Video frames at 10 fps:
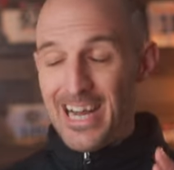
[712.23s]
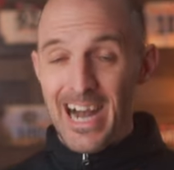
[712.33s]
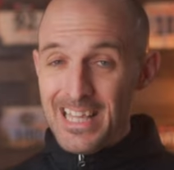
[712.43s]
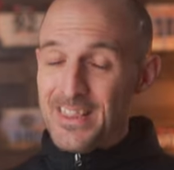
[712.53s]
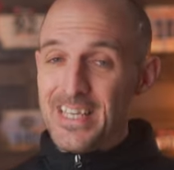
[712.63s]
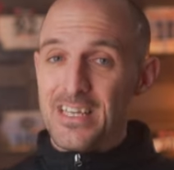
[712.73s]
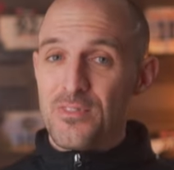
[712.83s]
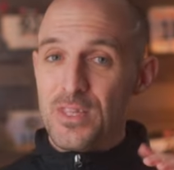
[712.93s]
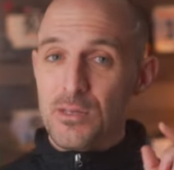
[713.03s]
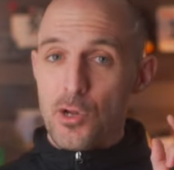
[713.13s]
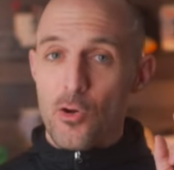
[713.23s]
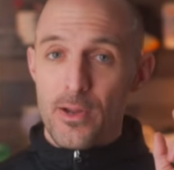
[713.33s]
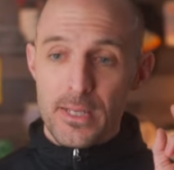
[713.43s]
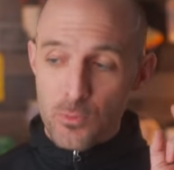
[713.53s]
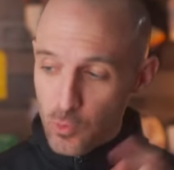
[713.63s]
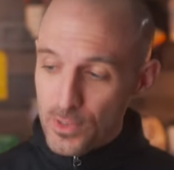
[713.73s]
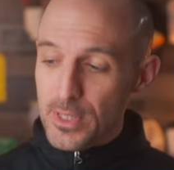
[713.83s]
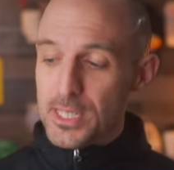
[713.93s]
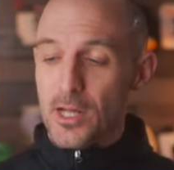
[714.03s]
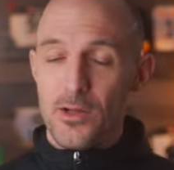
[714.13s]
I think these are a really
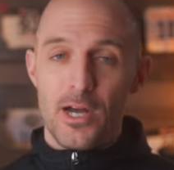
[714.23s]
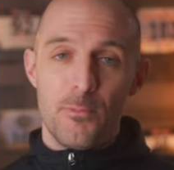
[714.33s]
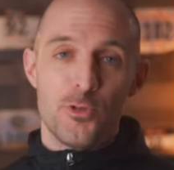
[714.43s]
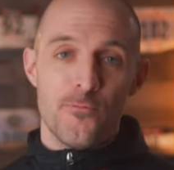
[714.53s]
solid option